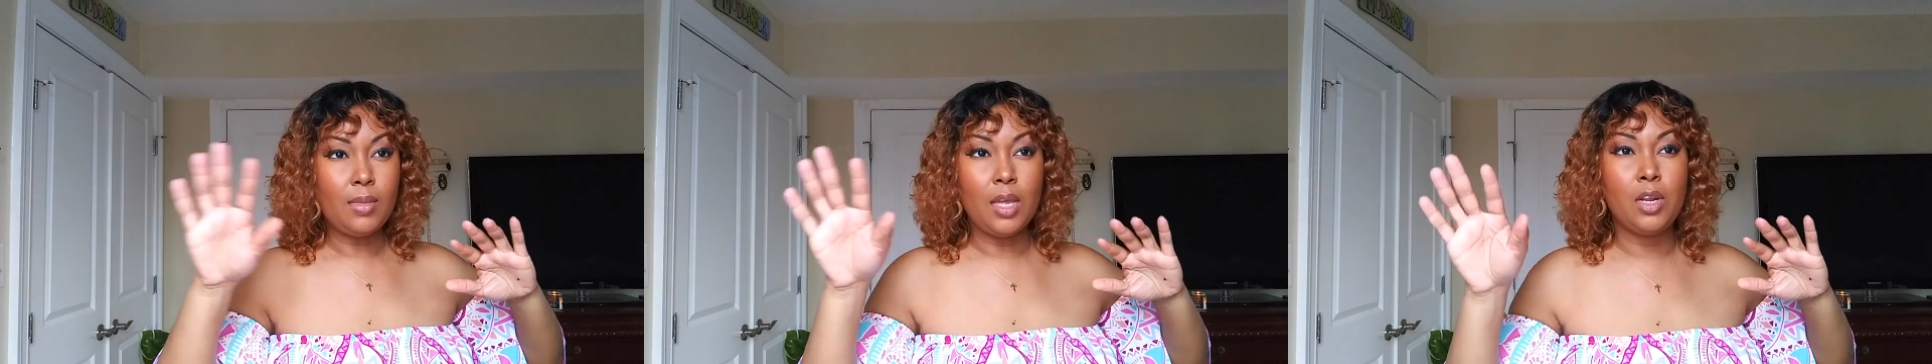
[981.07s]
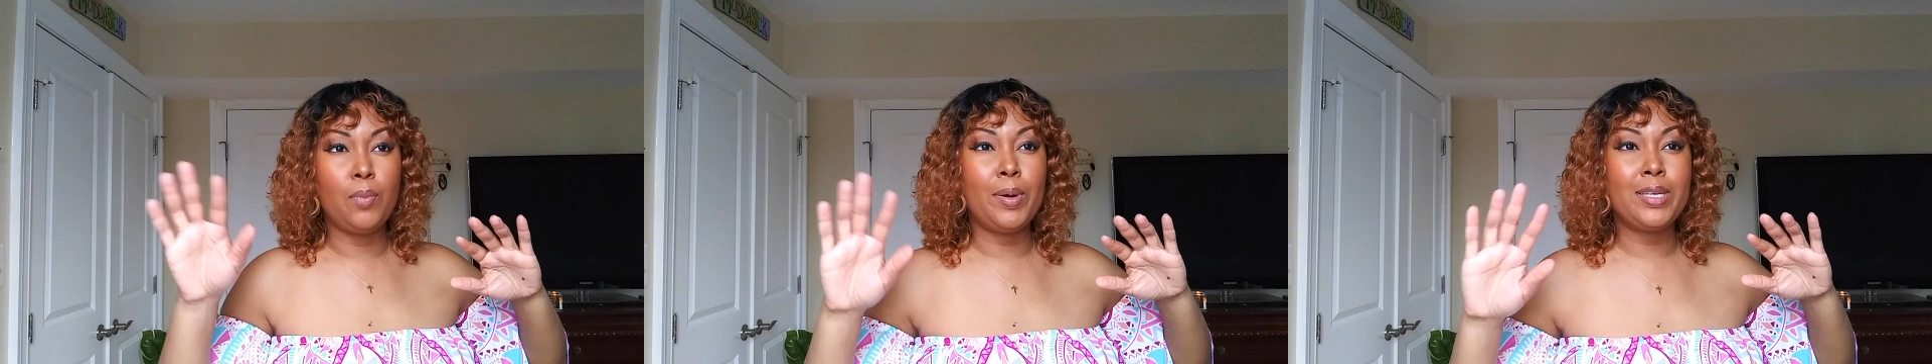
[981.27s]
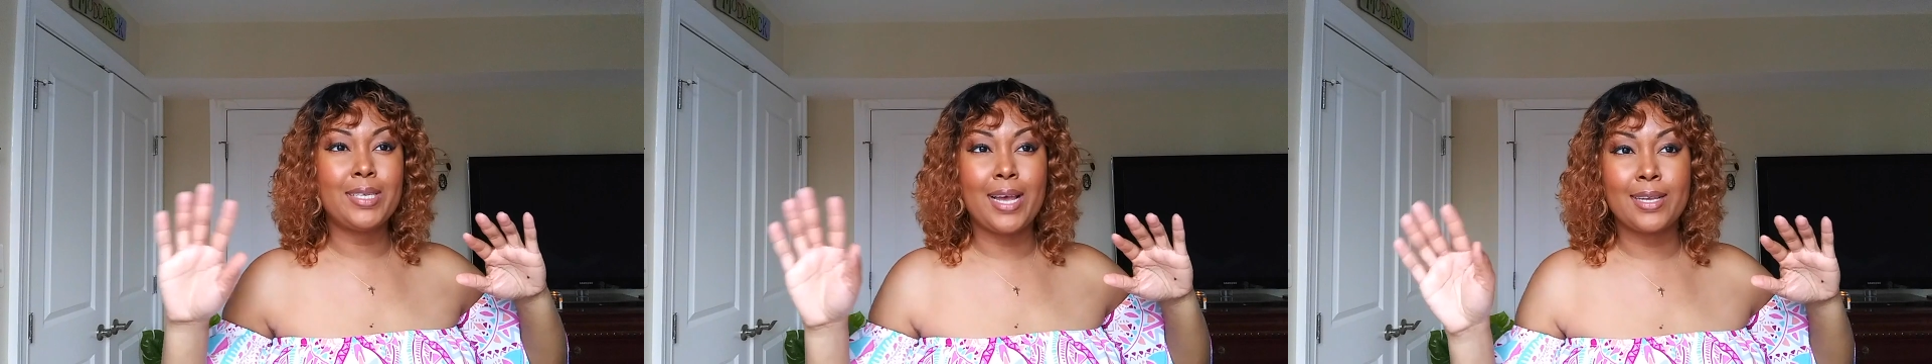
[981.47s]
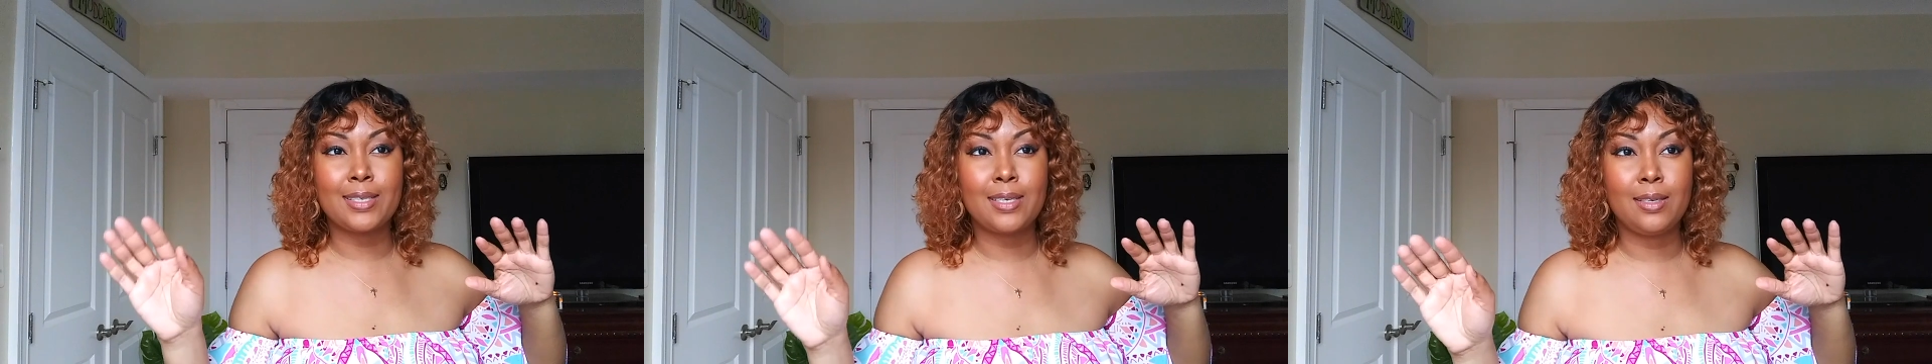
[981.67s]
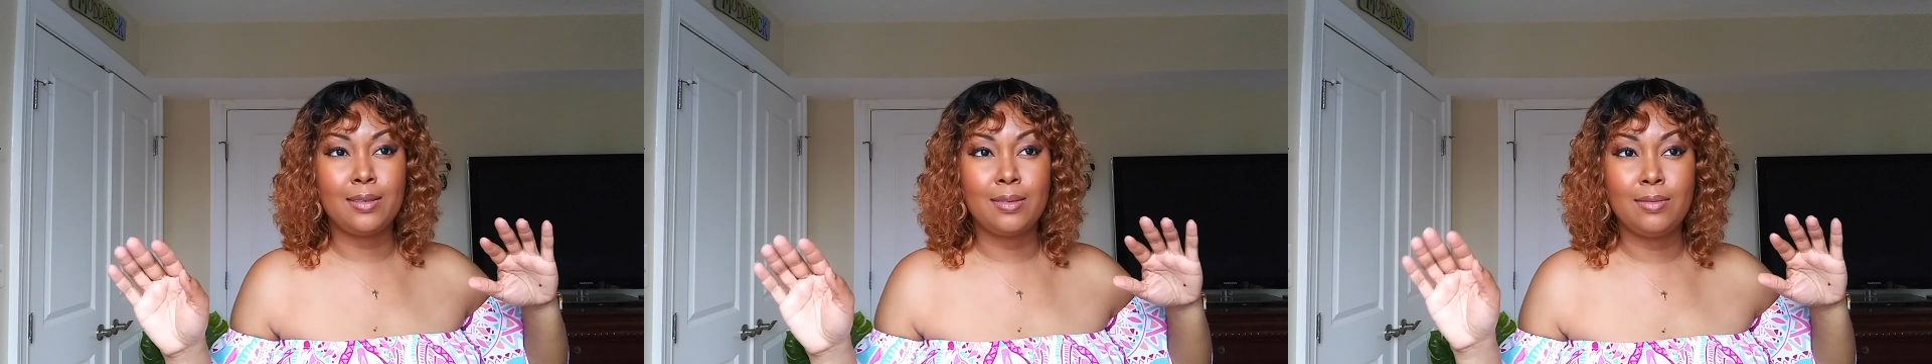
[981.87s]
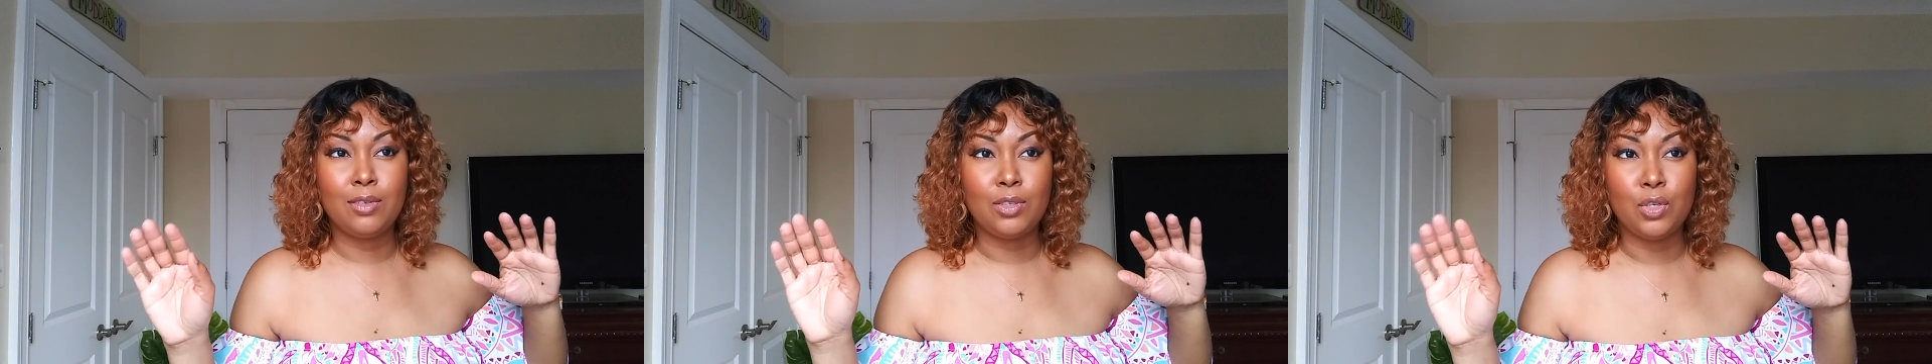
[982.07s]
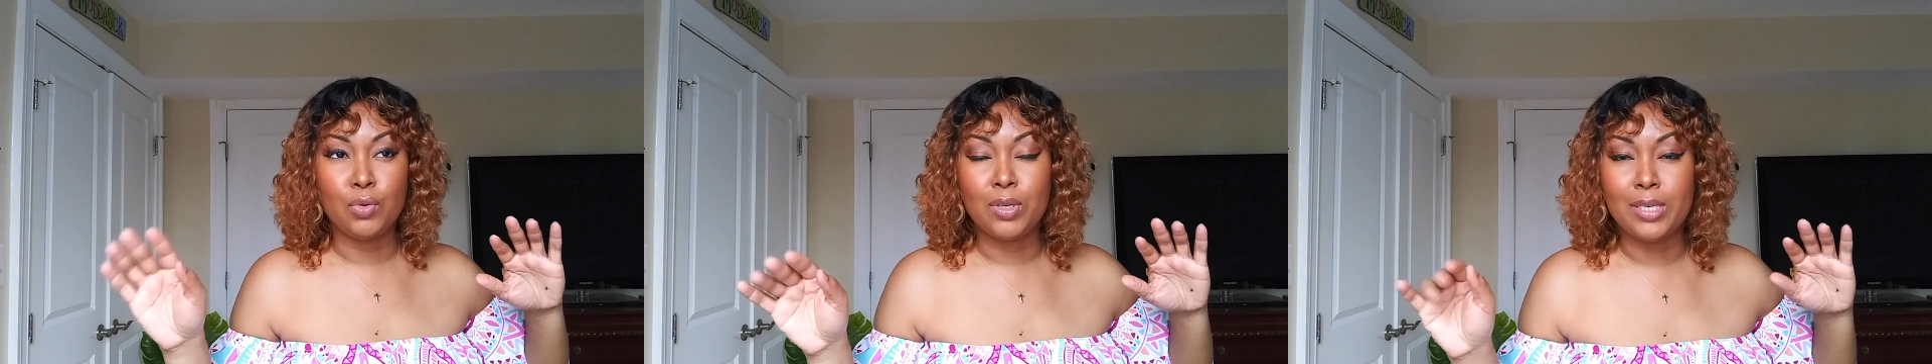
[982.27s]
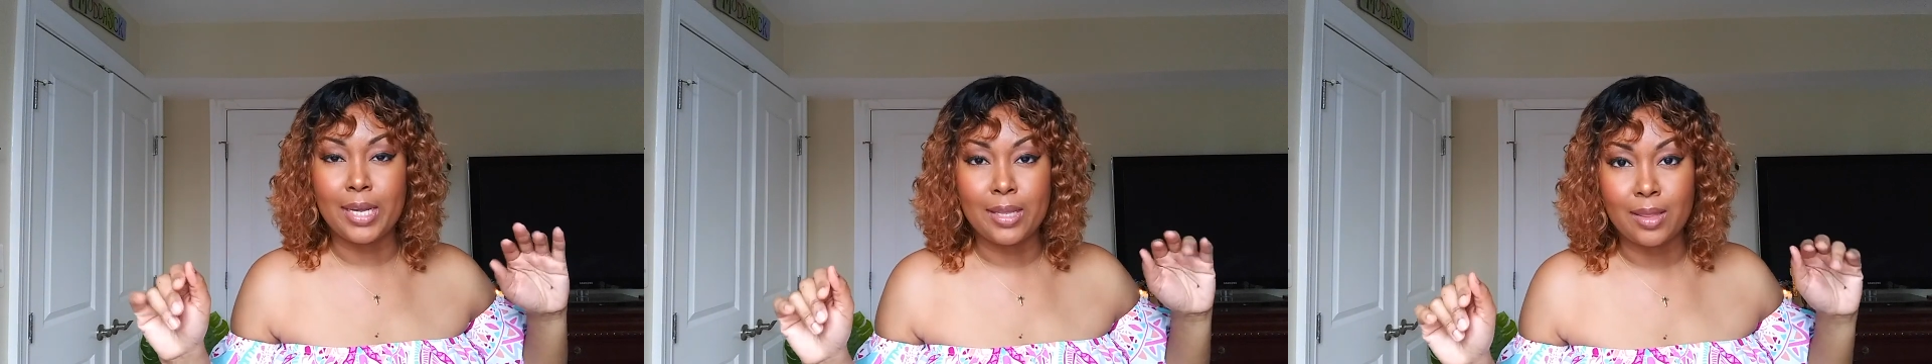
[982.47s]
Nobody's asking you
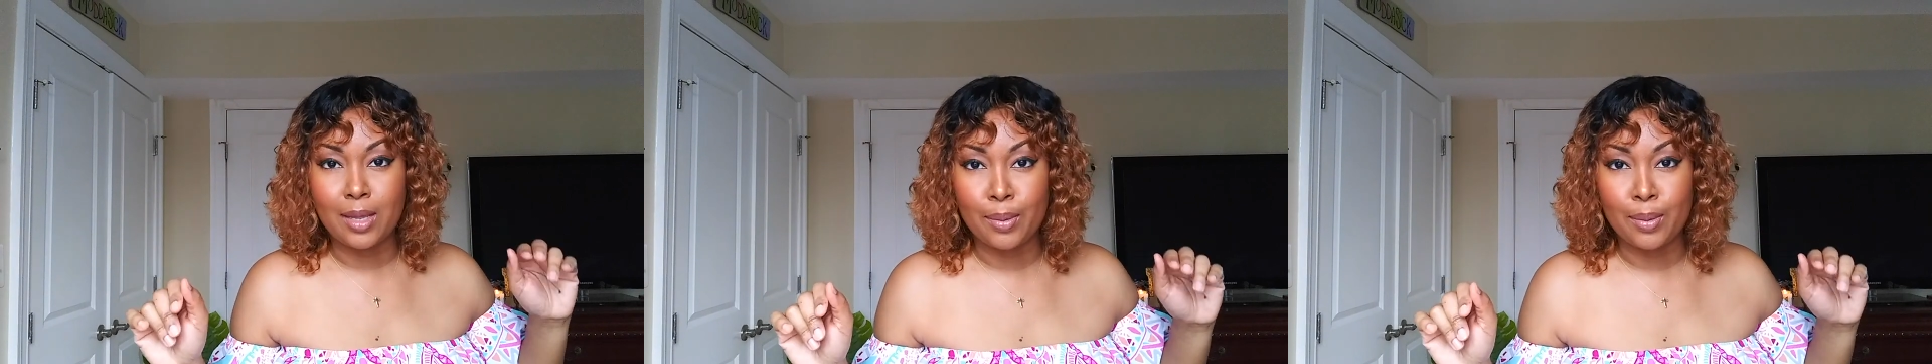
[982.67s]
to date